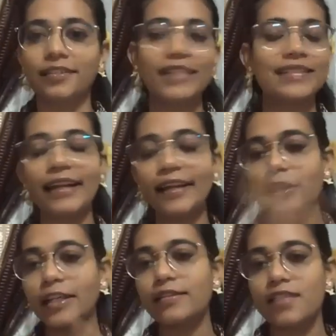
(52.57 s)
They said
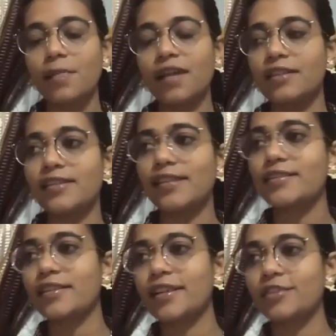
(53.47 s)
it in some other
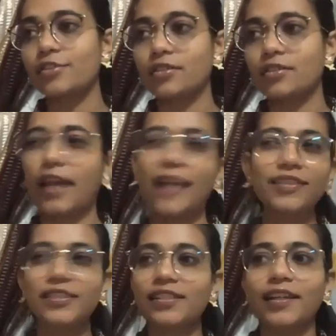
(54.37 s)
sense, and
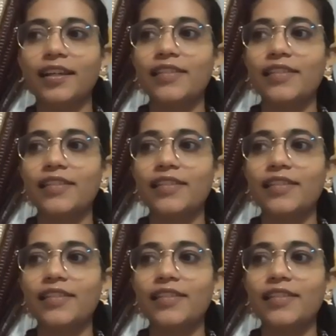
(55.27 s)
that just clicked.